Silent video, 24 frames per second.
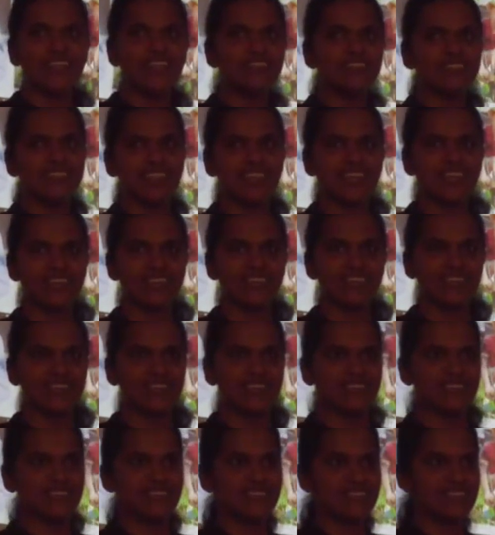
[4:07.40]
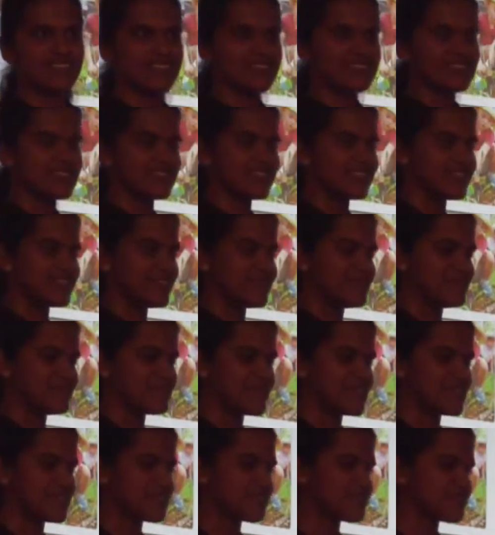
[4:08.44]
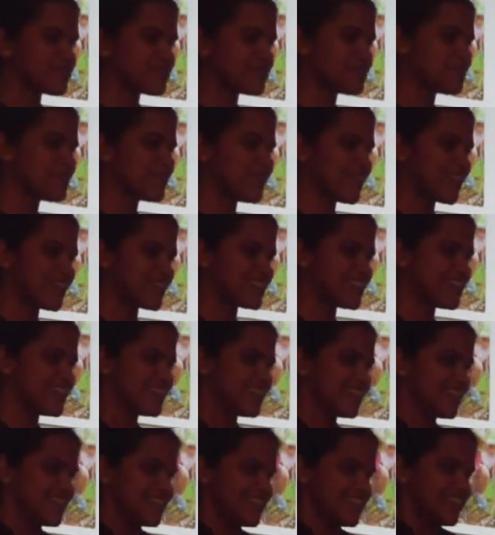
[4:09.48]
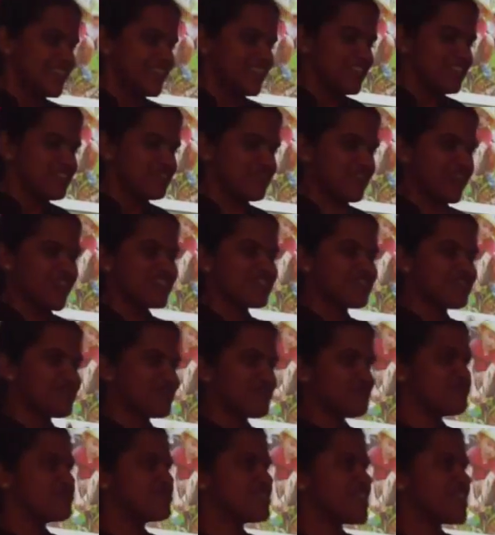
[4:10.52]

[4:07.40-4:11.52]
Nicotech is is um, is a group that tries to do